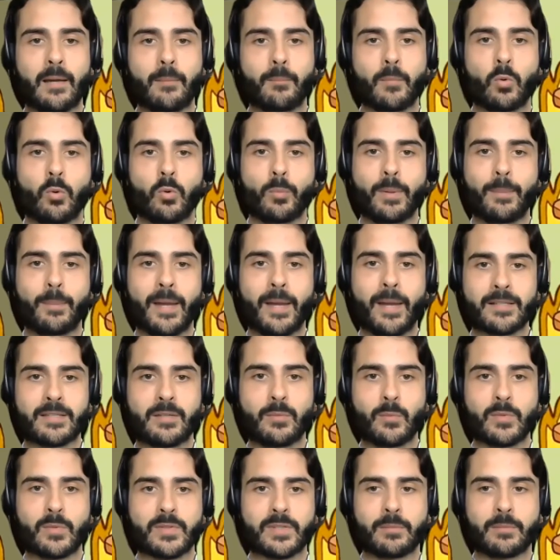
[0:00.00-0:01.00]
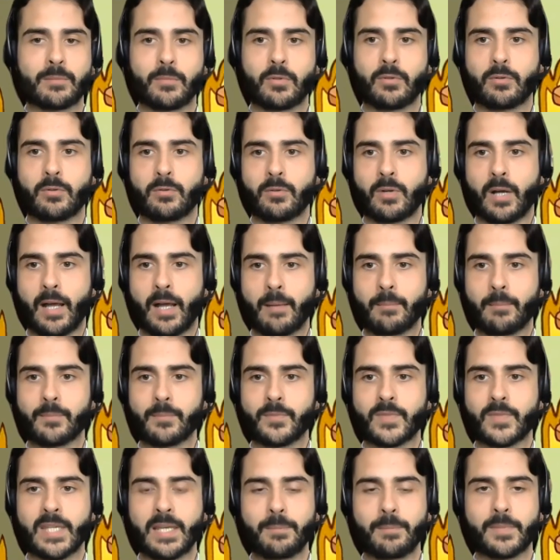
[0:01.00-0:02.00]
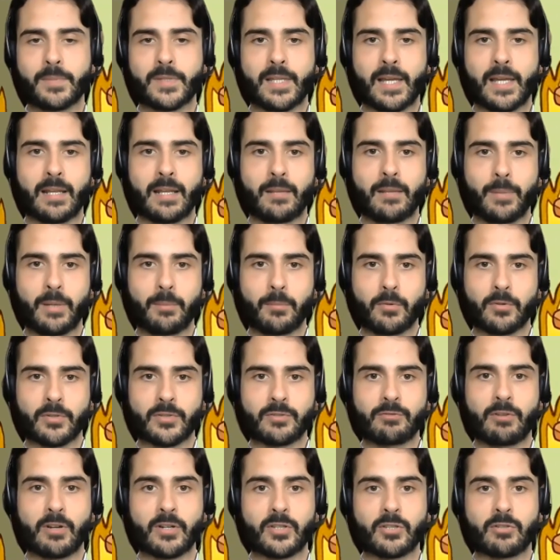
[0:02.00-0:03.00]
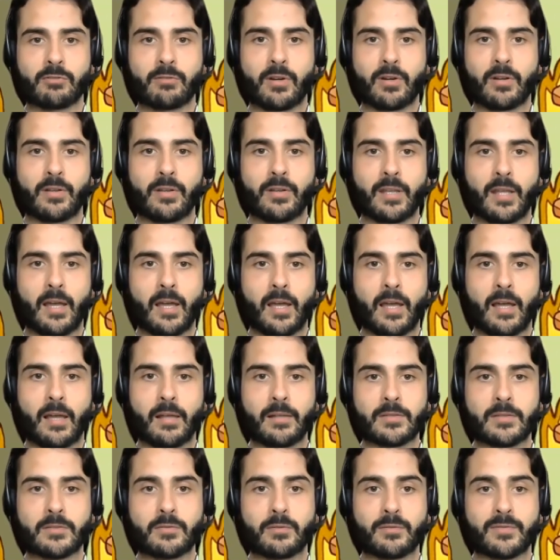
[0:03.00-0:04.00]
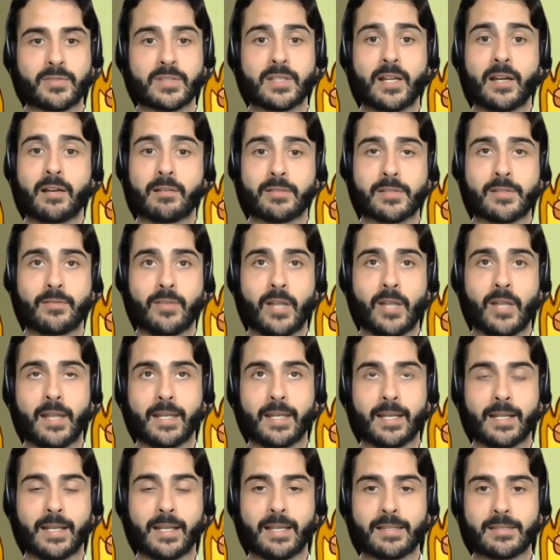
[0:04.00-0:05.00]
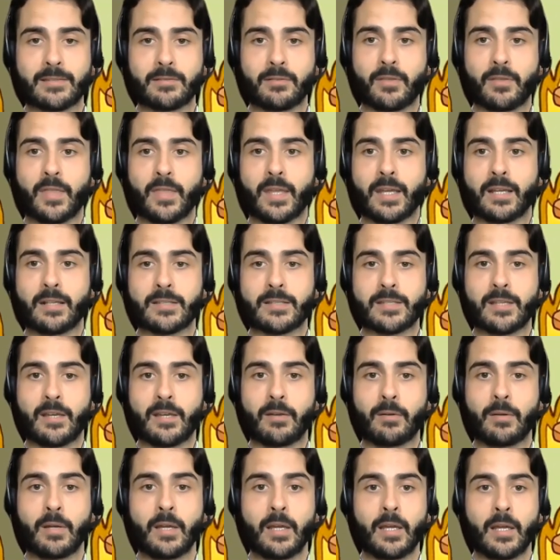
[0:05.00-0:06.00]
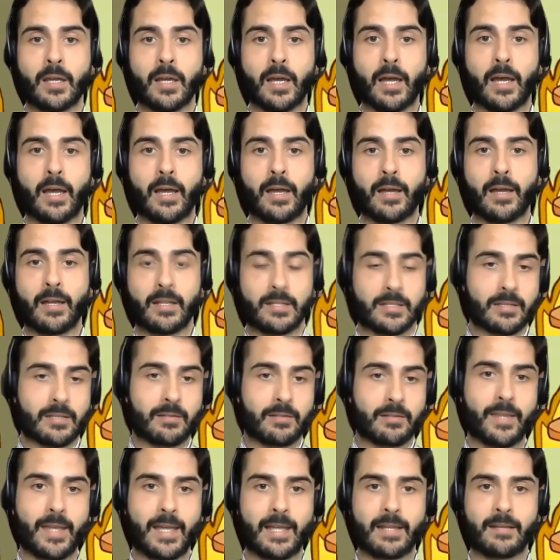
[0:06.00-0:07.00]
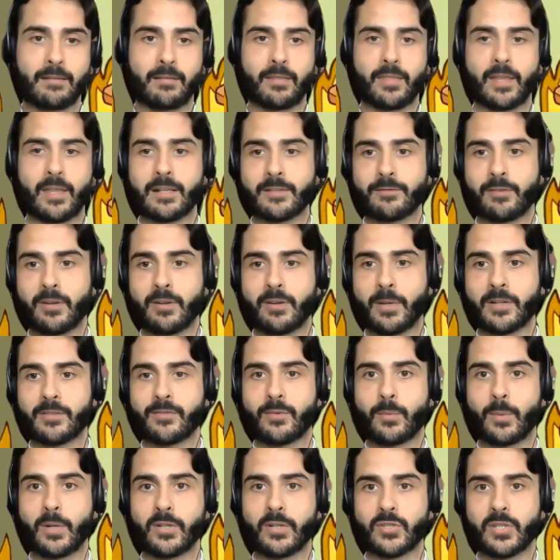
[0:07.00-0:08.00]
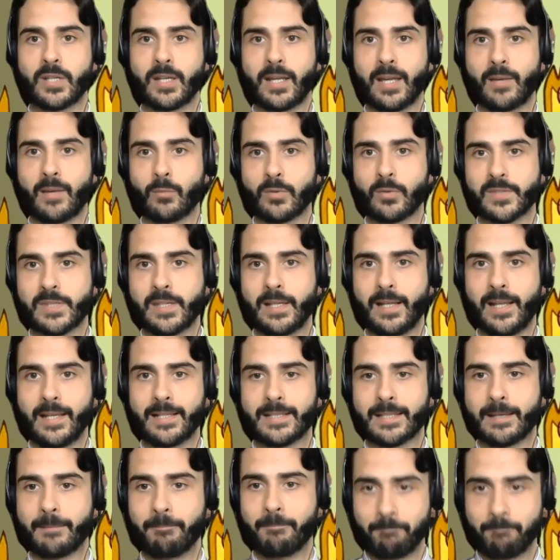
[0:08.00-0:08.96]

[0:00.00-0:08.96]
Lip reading: be back soon with some more tips and a bit more structure on sort of styles of learning and that sort of thing. So until then, thanks very much for watching, and we'll see you later.